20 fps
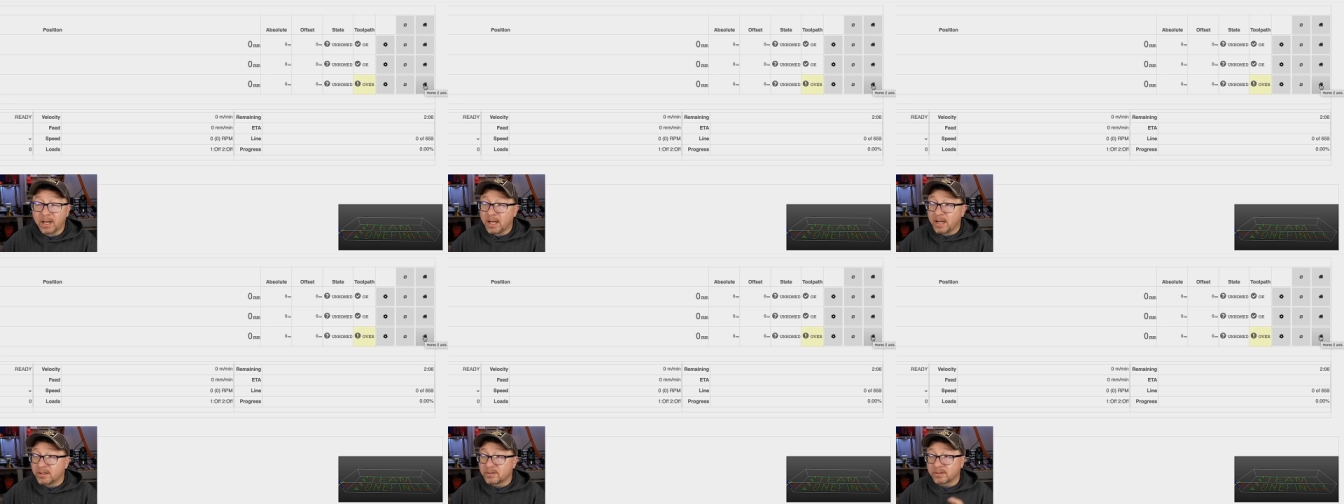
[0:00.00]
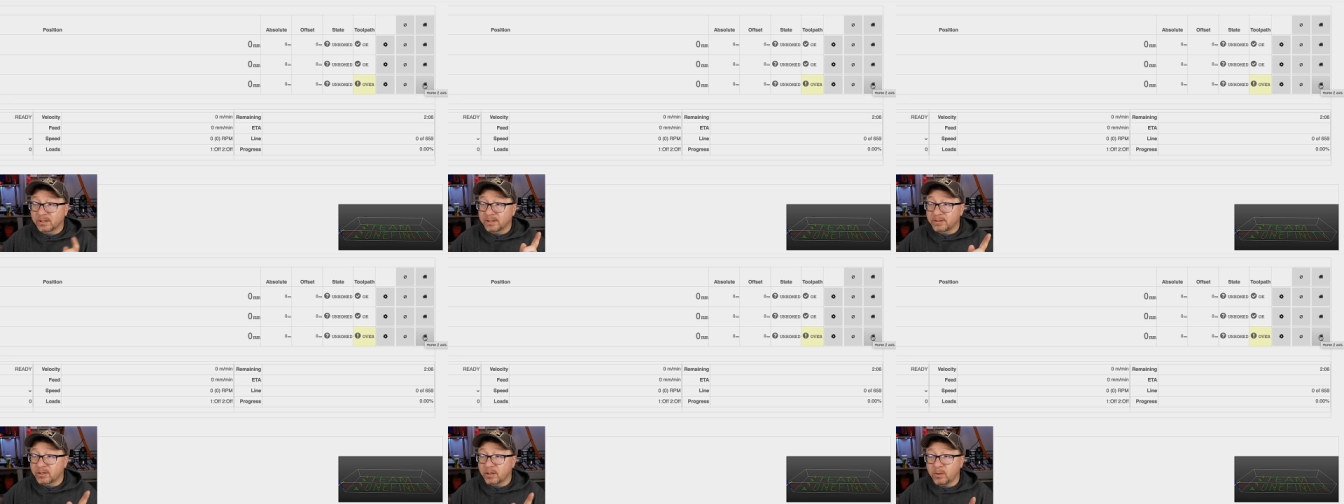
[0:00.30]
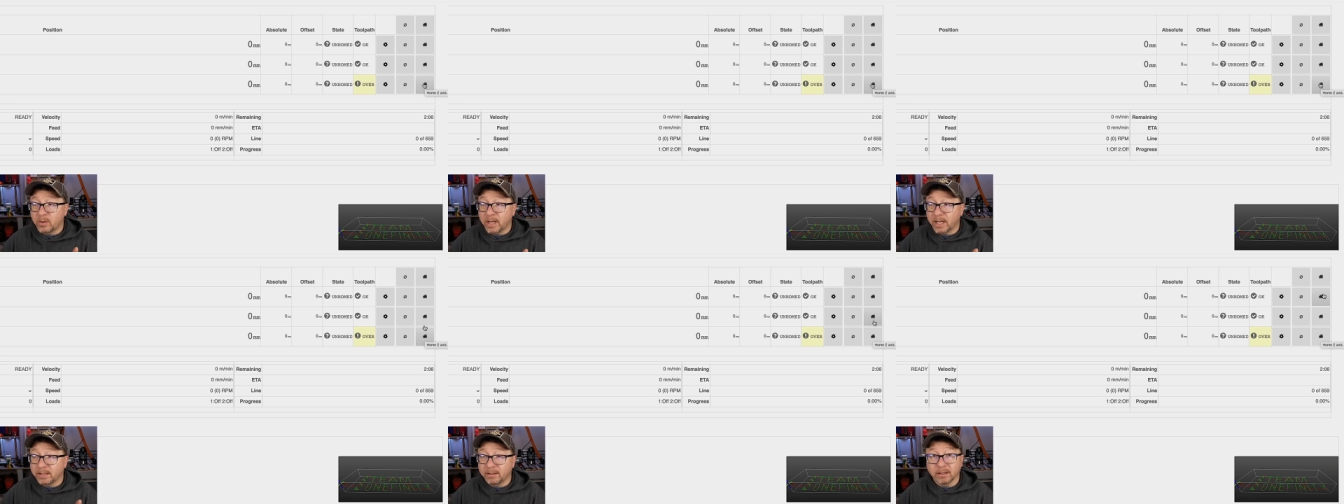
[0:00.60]
So let's go
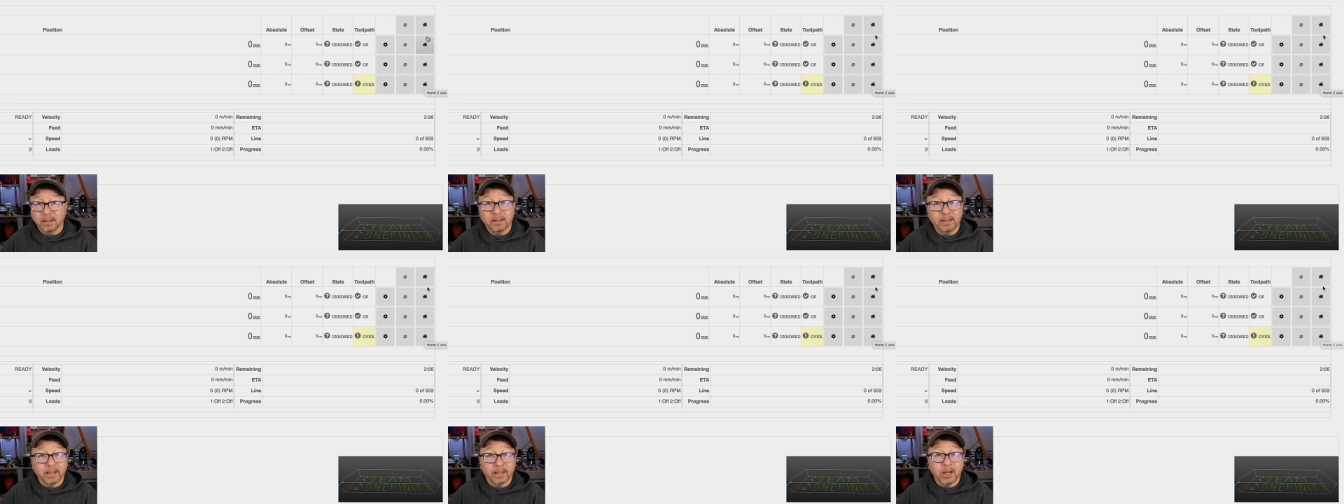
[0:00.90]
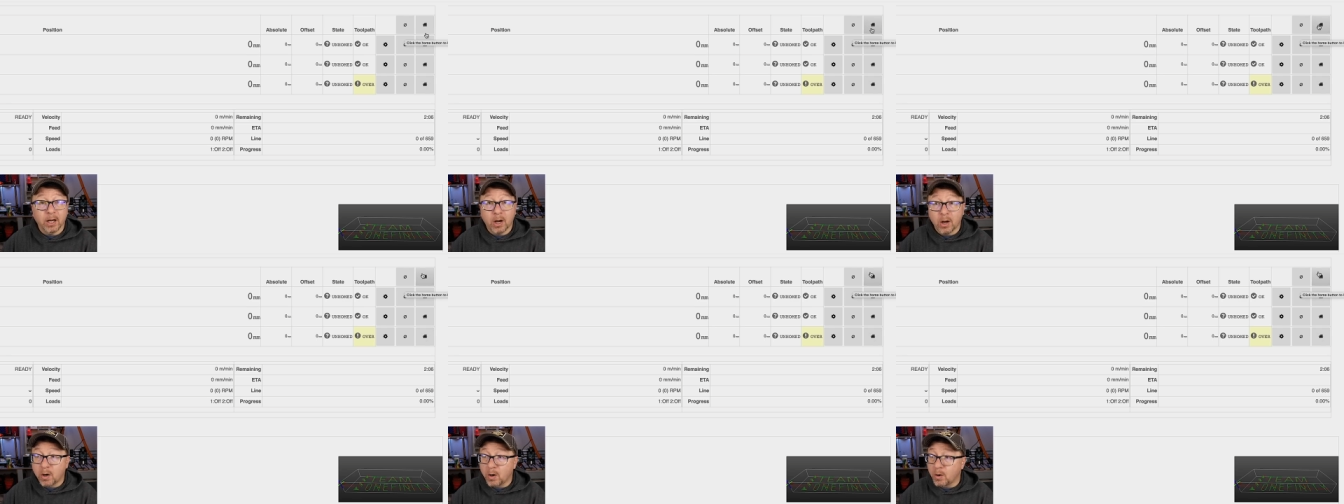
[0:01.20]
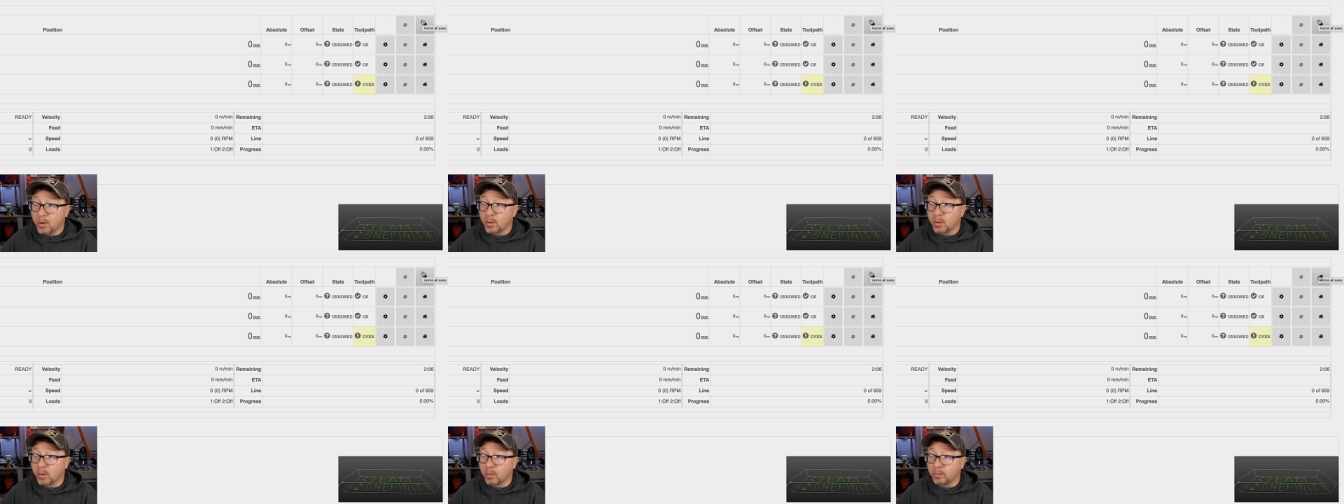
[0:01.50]
ahead and click
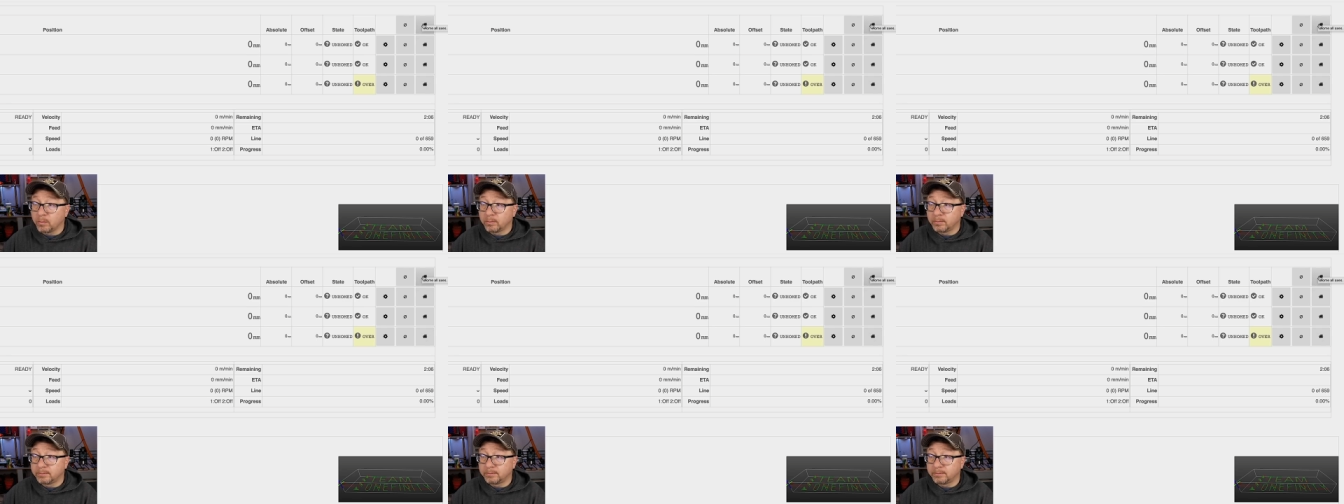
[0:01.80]
home.